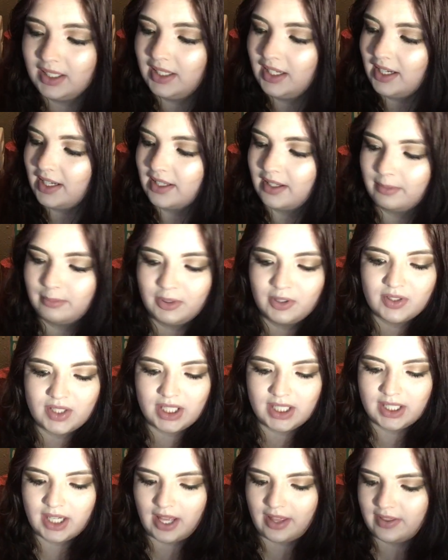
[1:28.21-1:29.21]
yeah, I'm
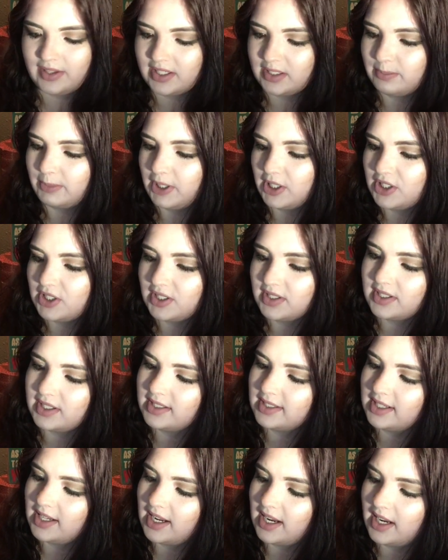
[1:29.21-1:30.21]
using this brush. This
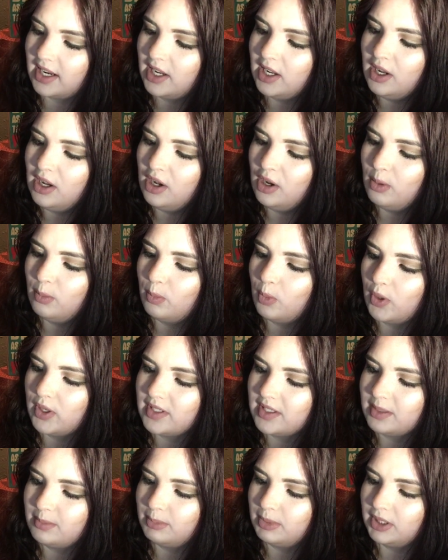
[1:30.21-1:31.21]
is a
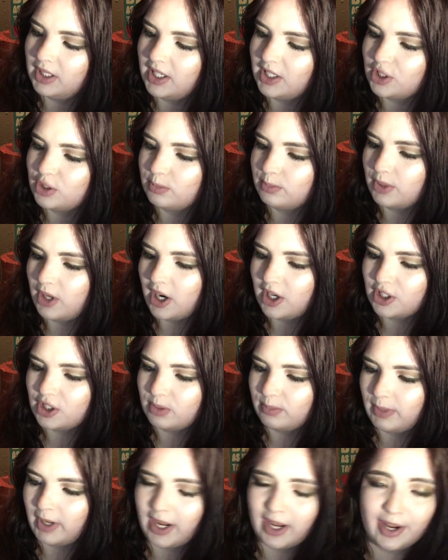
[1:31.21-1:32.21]
pointed blush
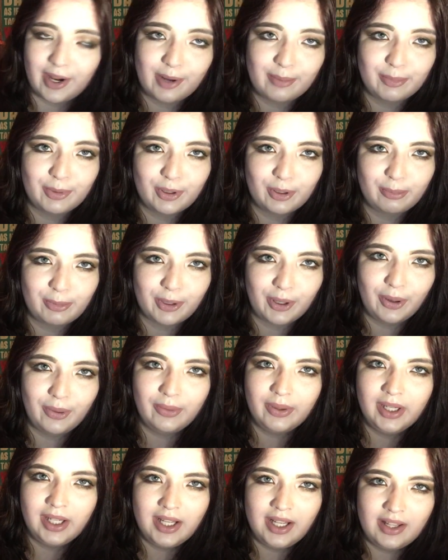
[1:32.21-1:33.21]
brush by Emota
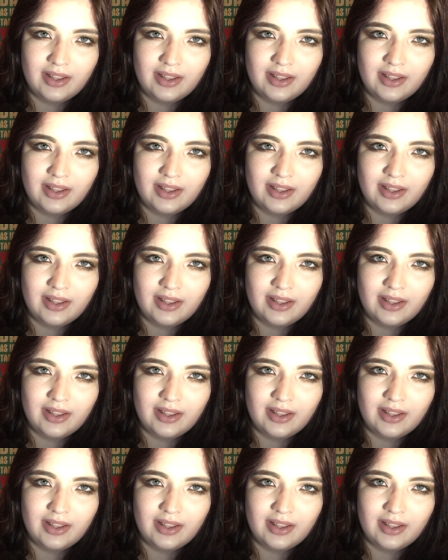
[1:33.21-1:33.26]
Pro.